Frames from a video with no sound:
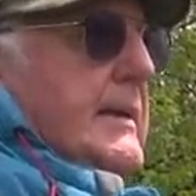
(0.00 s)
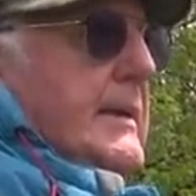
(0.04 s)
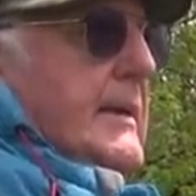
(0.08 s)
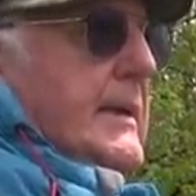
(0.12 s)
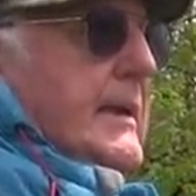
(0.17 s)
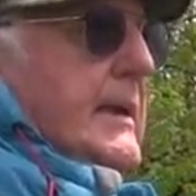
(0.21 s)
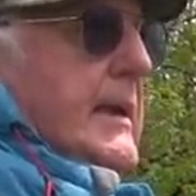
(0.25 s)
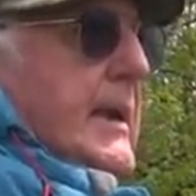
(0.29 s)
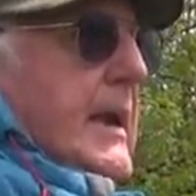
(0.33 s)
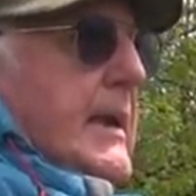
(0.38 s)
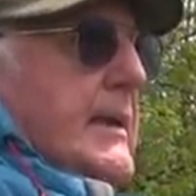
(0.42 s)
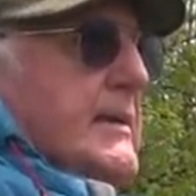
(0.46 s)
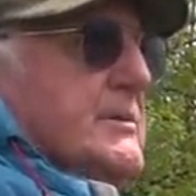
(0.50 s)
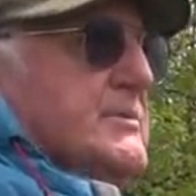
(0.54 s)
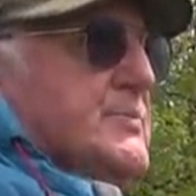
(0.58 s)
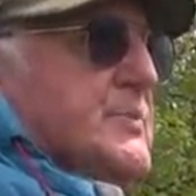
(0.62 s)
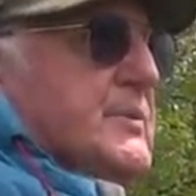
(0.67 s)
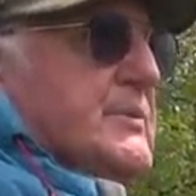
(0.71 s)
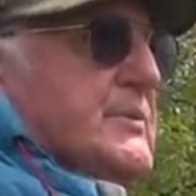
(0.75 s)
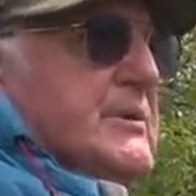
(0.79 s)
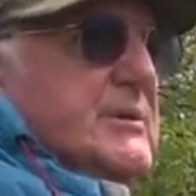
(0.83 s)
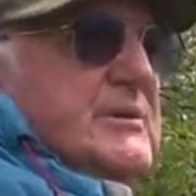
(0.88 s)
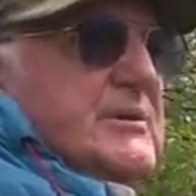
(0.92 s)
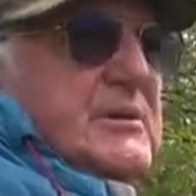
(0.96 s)
Yes,
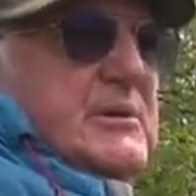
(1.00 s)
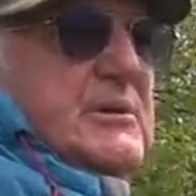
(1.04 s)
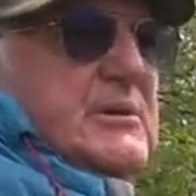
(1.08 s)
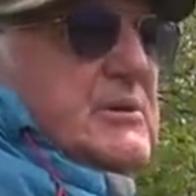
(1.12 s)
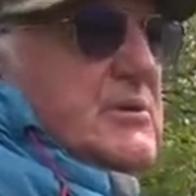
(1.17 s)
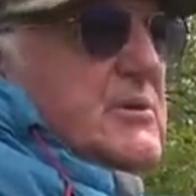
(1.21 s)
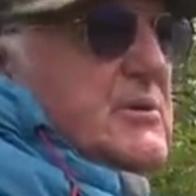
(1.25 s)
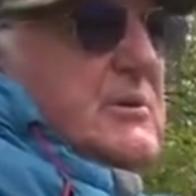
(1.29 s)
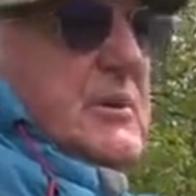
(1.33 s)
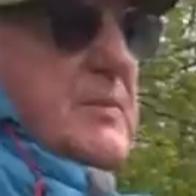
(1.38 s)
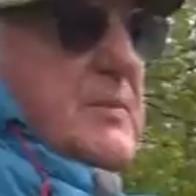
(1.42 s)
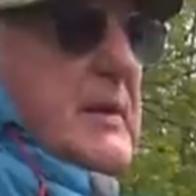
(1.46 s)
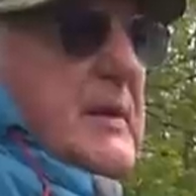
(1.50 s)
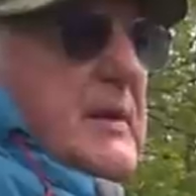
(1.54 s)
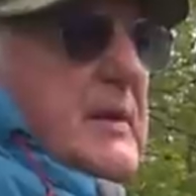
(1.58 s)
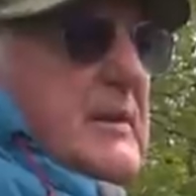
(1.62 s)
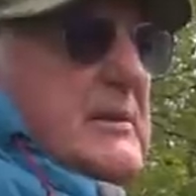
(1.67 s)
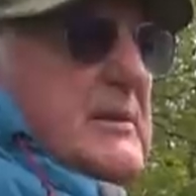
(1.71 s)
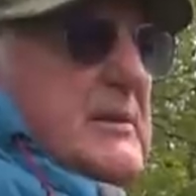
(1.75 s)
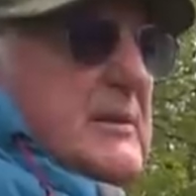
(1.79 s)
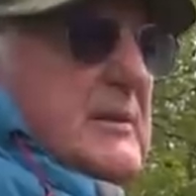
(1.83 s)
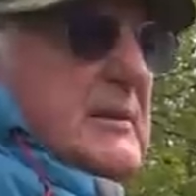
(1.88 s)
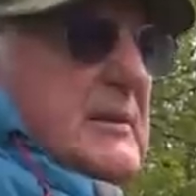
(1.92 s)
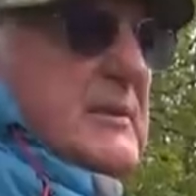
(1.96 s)
but this is because I mean
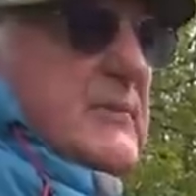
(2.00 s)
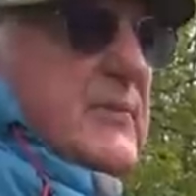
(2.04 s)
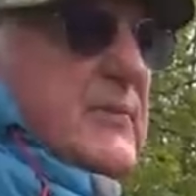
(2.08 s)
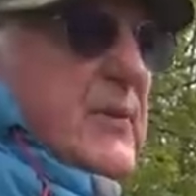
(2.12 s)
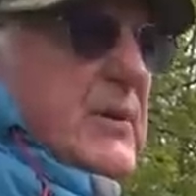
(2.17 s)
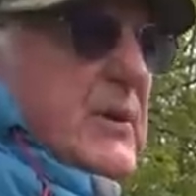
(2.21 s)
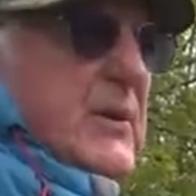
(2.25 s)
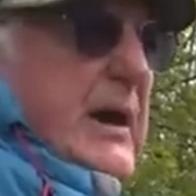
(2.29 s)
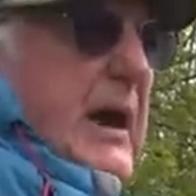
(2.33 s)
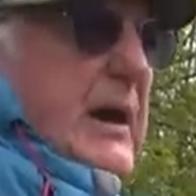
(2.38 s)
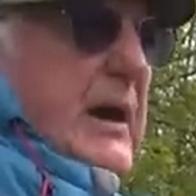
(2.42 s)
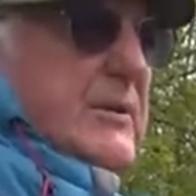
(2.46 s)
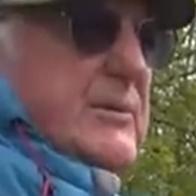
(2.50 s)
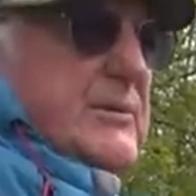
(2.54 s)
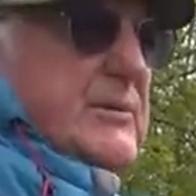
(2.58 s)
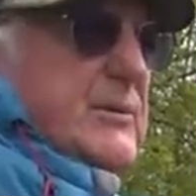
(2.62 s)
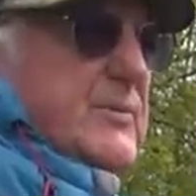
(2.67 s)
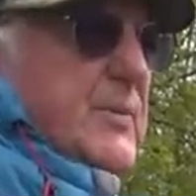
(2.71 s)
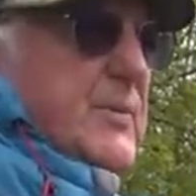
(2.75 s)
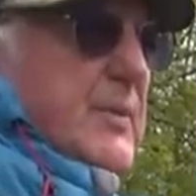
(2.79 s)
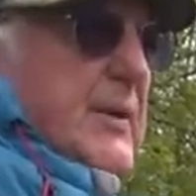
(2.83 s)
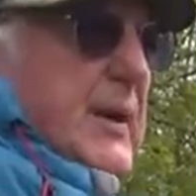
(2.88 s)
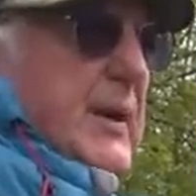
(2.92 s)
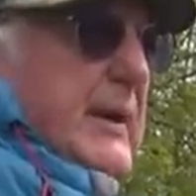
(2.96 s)
it's for a
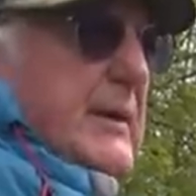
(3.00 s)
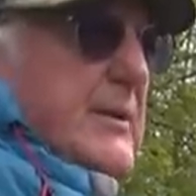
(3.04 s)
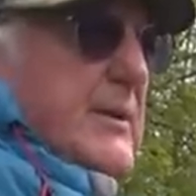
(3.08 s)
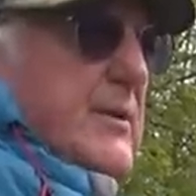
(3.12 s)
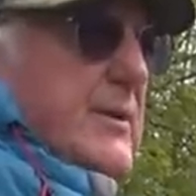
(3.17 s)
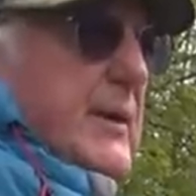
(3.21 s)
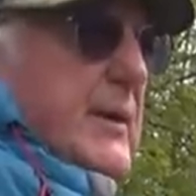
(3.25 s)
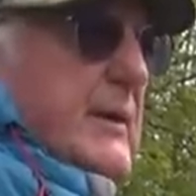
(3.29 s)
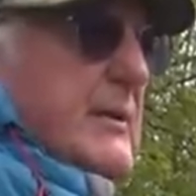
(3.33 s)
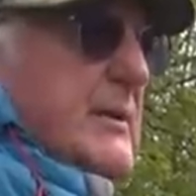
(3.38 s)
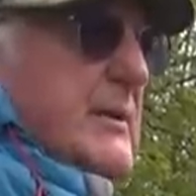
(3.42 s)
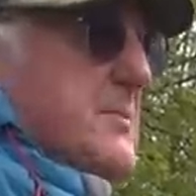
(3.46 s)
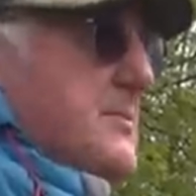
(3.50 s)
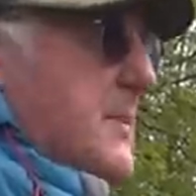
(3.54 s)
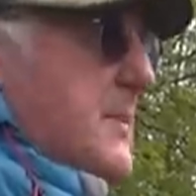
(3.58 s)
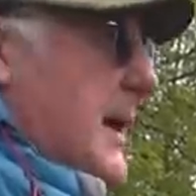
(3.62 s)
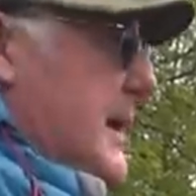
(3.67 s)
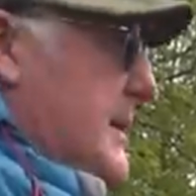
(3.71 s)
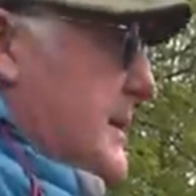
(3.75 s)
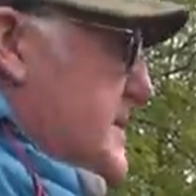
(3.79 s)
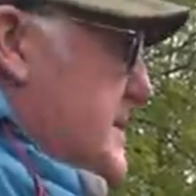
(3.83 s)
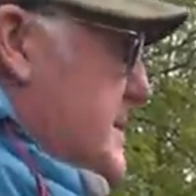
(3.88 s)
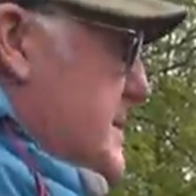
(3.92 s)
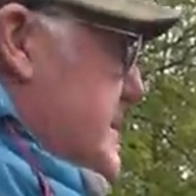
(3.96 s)
garrison of about 80 or 90
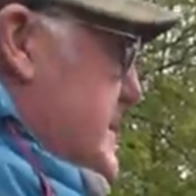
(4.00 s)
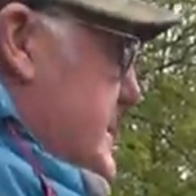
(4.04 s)
men.